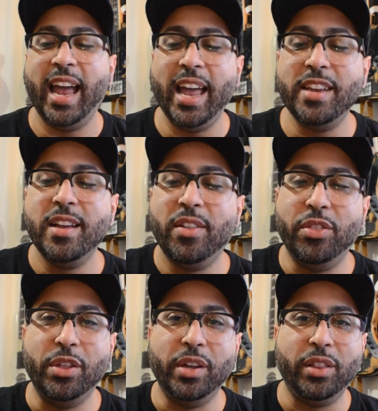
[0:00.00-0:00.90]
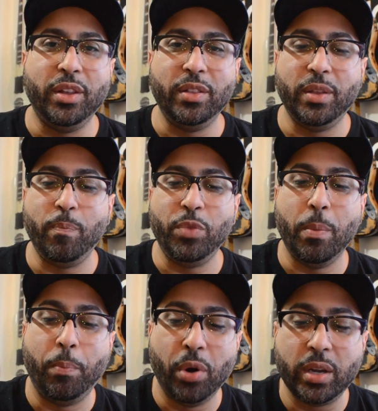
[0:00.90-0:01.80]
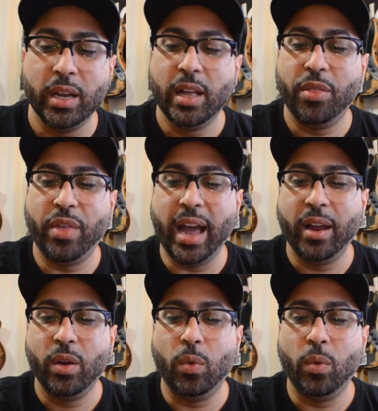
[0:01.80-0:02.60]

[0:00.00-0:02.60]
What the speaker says: And the book that